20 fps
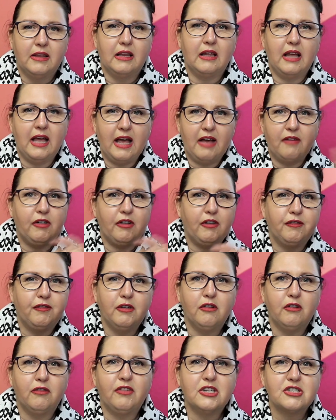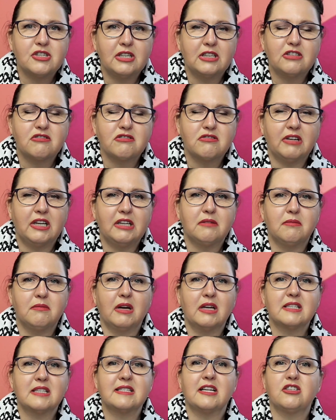Have a few visual
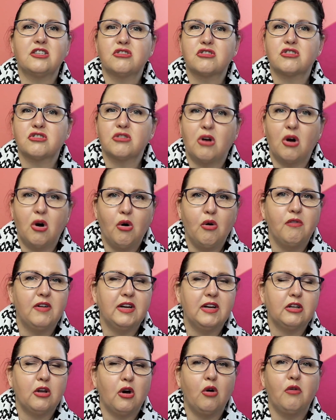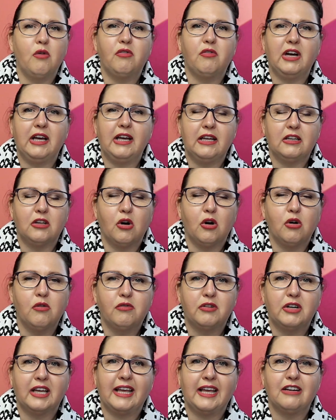trademarks that you show over and over and
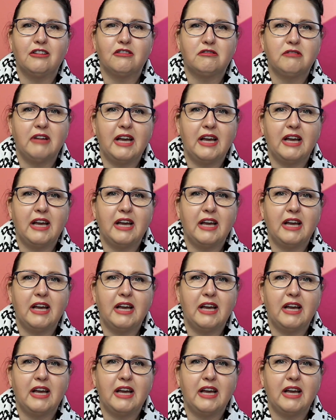over again.